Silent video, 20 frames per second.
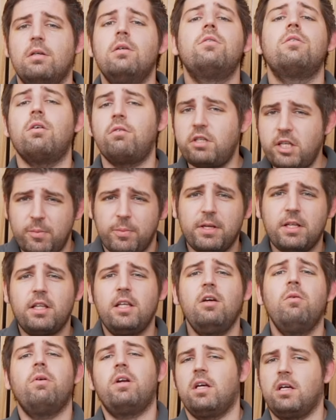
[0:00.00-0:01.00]
So
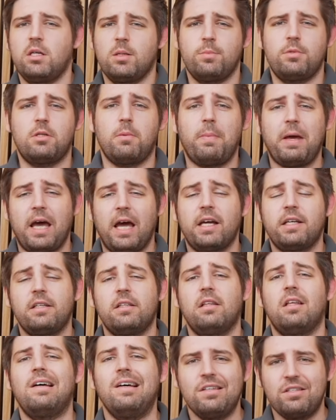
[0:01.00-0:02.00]
typically when it comes to
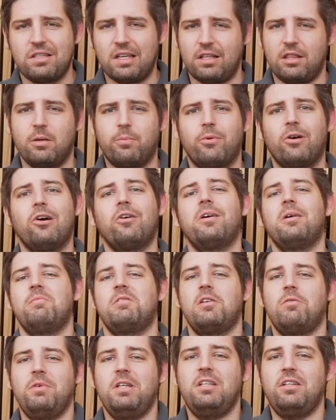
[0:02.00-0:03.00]
packet loss, like the programs
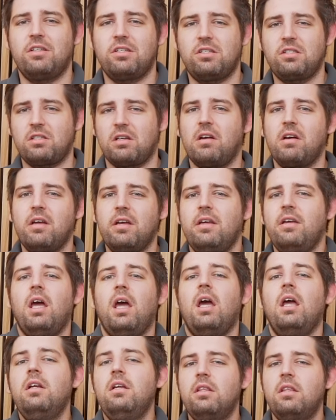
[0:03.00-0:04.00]
that we just saw,
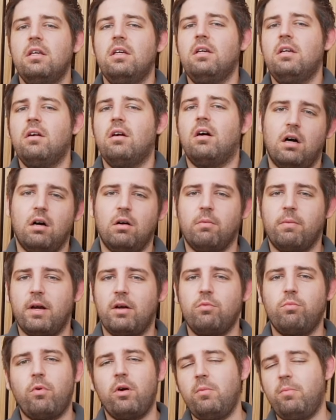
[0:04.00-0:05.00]
anything
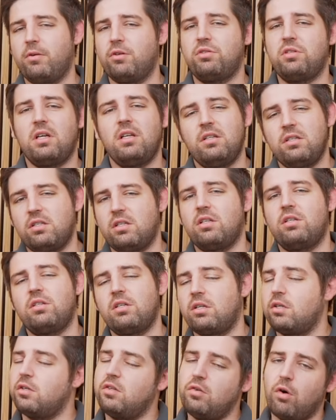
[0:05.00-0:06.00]
around 1% is
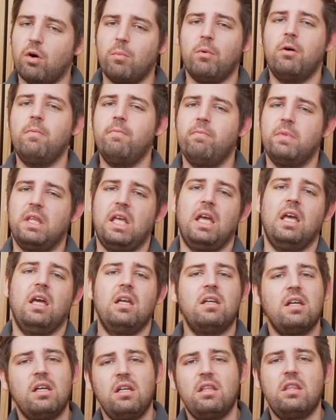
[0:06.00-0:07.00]
considered normal,
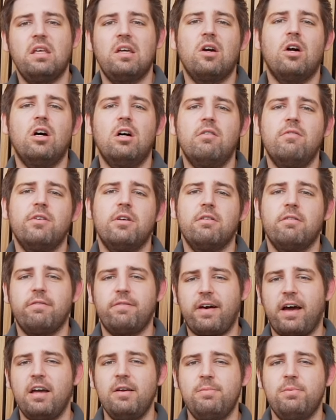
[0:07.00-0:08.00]
and anything over
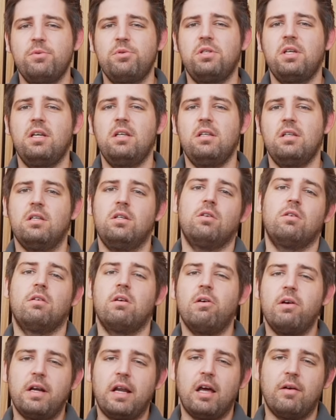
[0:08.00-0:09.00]
5%, you're
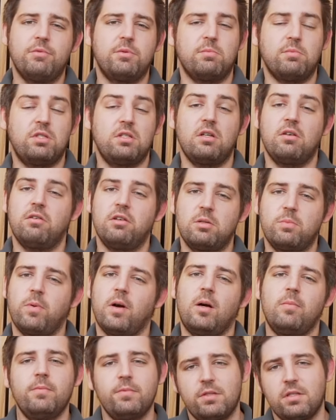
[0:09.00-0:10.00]
going to have some serious
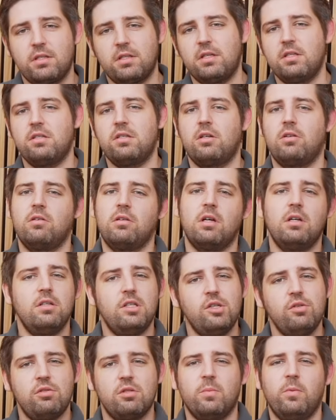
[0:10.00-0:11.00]
problems. It's considered
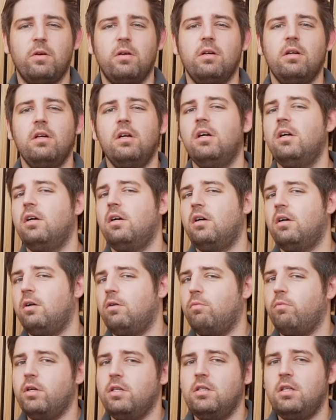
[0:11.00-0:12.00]
unusable. When